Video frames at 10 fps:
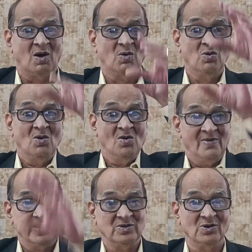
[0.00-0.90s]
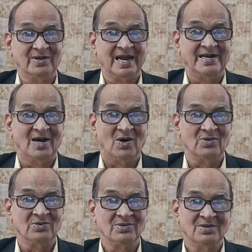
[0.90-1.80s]
Now, when you get
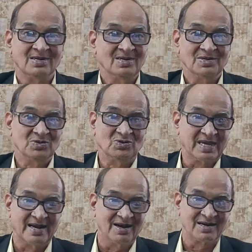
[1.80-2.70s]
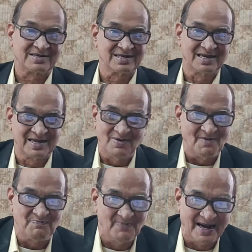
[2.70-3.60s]
out, you cannot
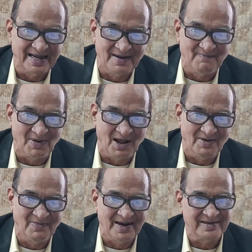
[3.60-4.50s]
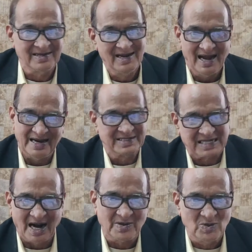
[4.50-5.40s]
give up my employment
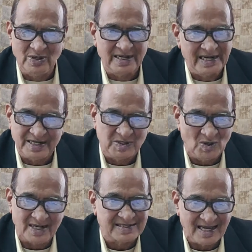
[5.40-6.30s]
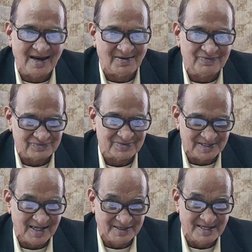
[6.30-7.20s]
and start doing it yourself.
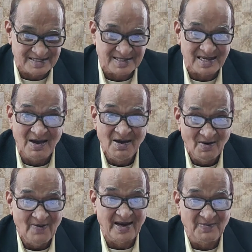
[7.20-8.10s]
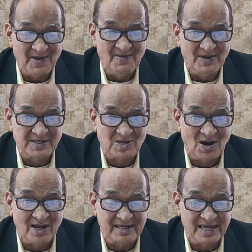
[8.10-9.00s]
You know, this is a very
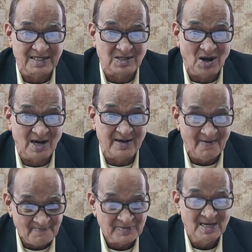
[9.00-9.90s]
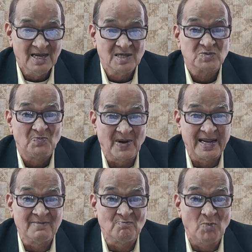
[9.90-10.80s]
famous case called
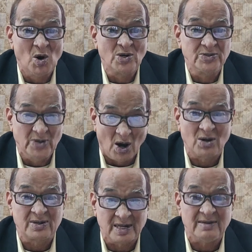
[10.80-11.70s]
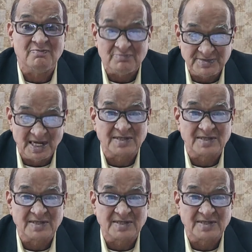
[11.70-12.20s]
springboard doctrine.